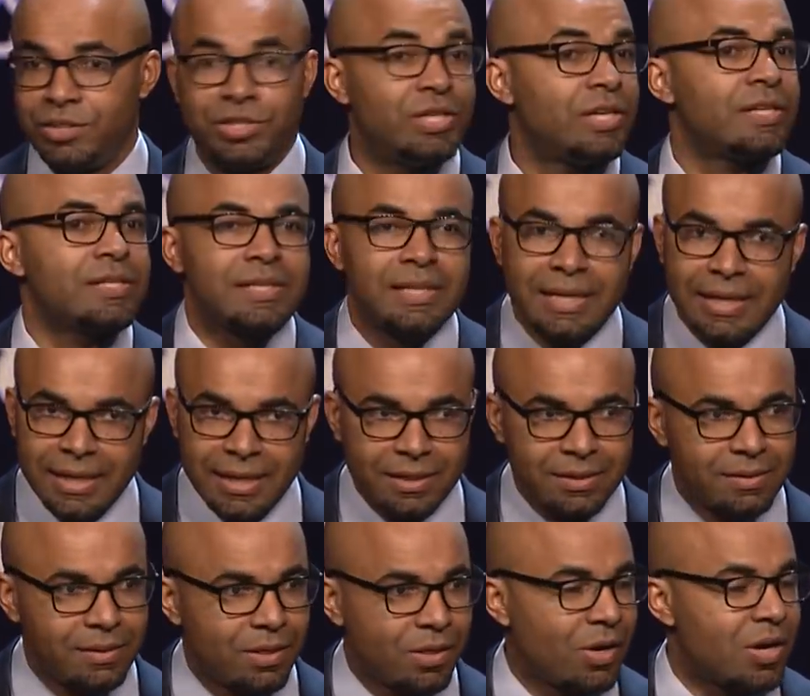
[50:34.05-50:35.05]
just
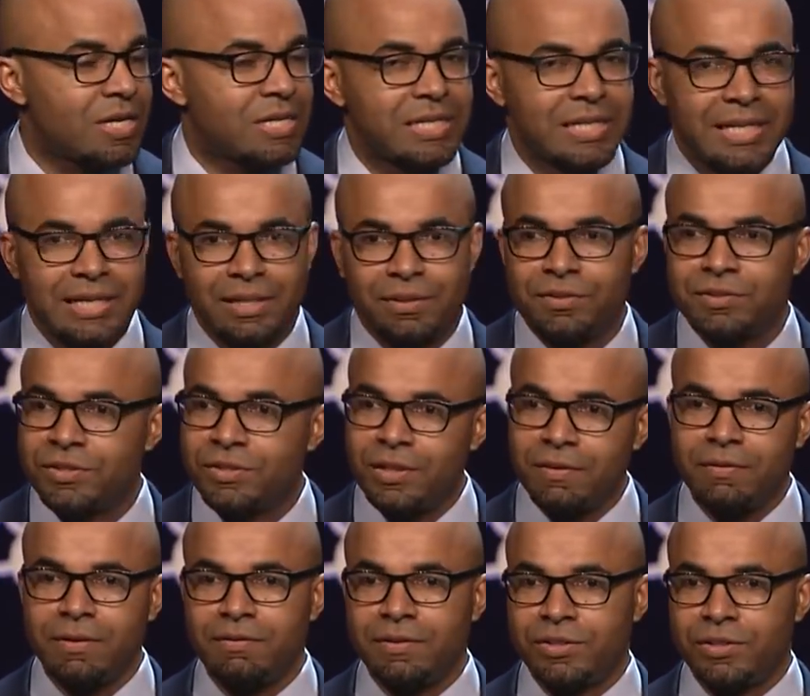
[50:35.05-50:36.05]
as large-scale
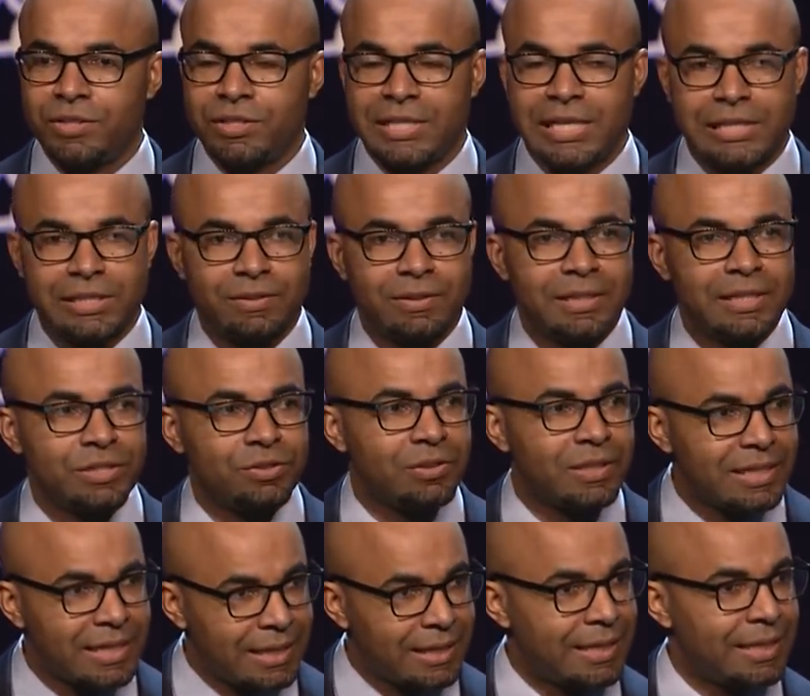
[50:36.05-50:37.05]
survey research gets you things you
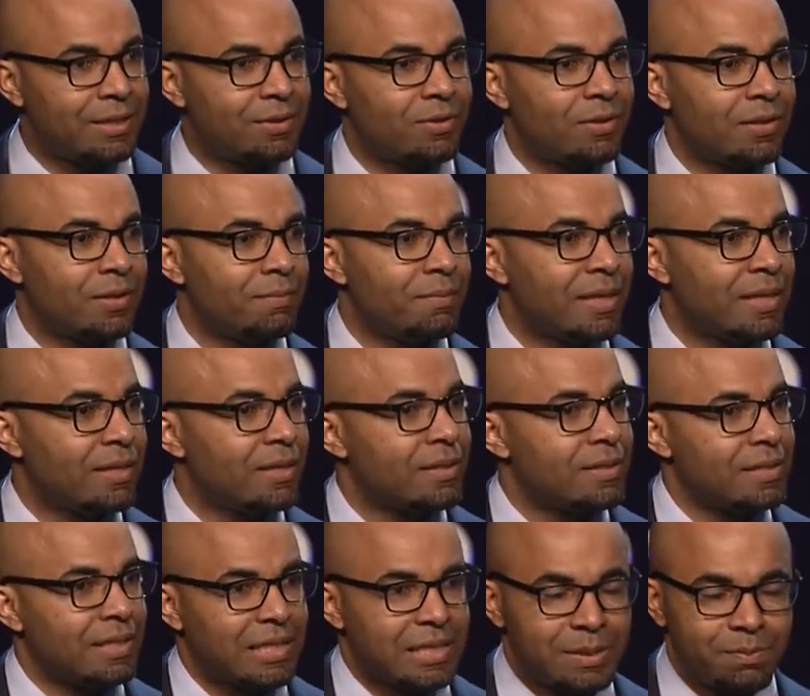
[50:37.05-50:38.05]
can't get through other
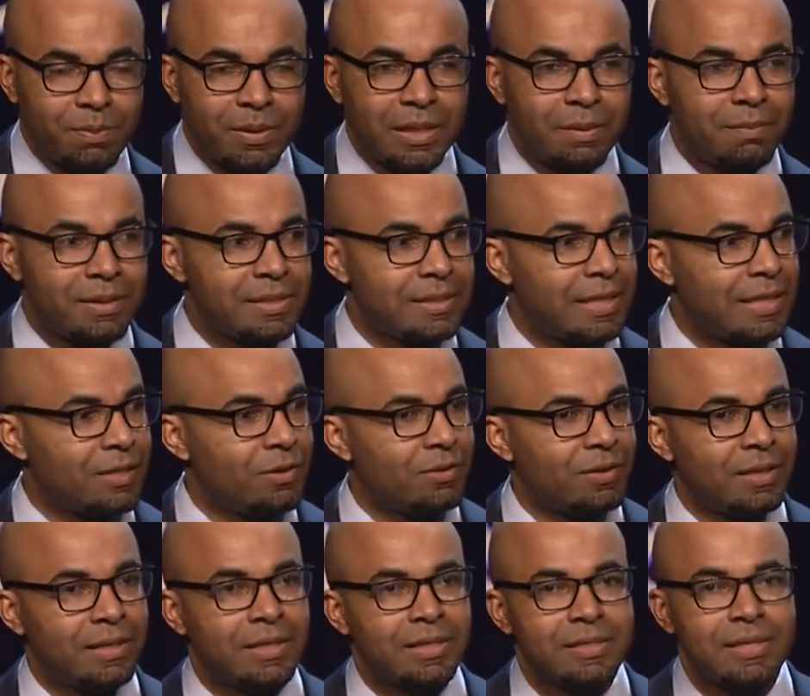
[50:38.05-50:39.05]
methods, and experiments get you
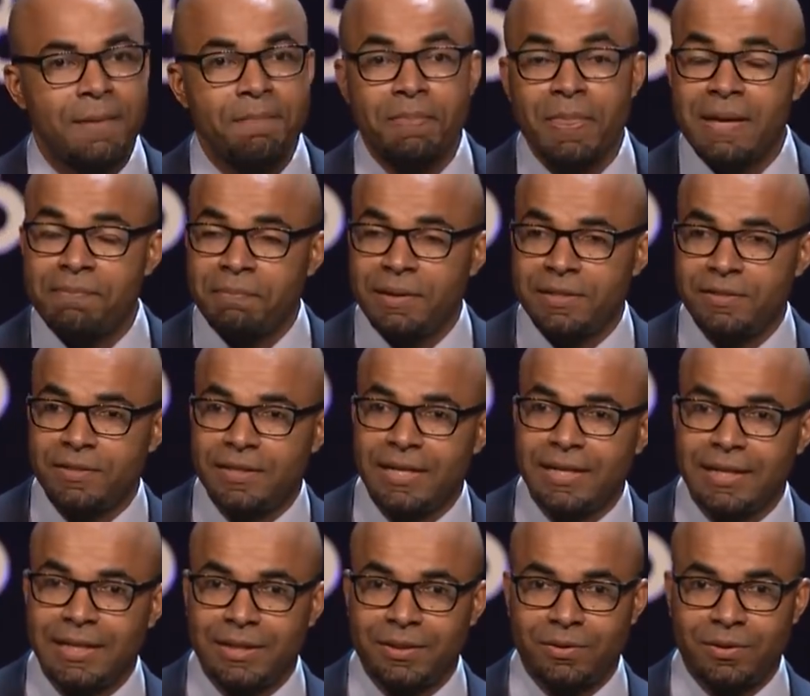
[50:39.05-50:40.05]
things that you
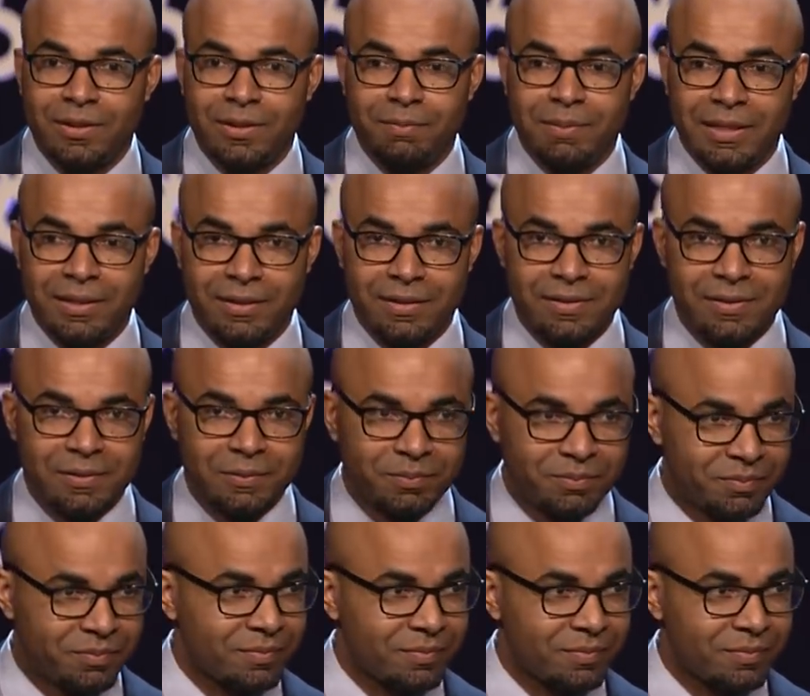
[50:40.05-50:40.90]
can't get through other methods.